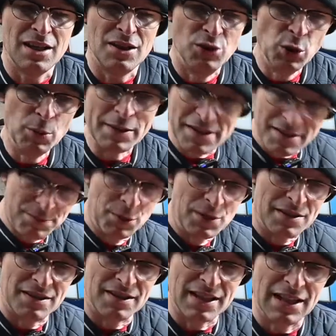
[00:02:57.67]
normally at this
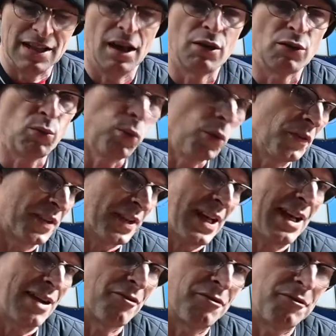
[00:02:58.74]
point in the year, I would want to
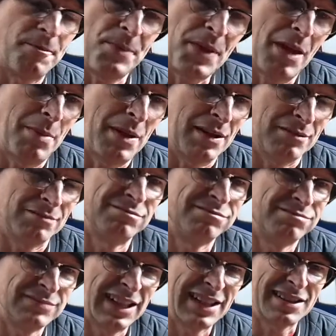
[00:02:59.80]
have about,
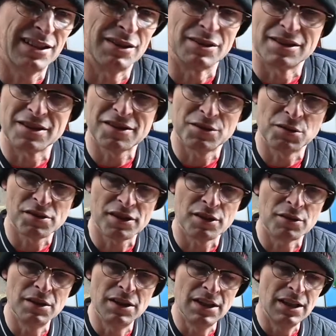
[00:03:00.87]
I don't know, a dozen or
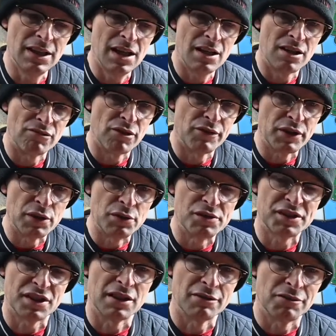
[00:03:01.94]
so reviews
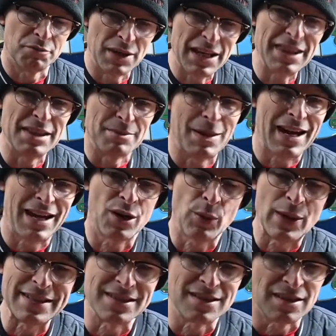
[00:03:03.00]
kind of in the bag
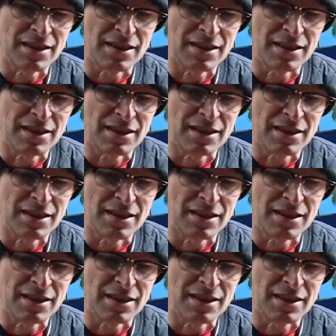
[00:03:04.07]
waiting to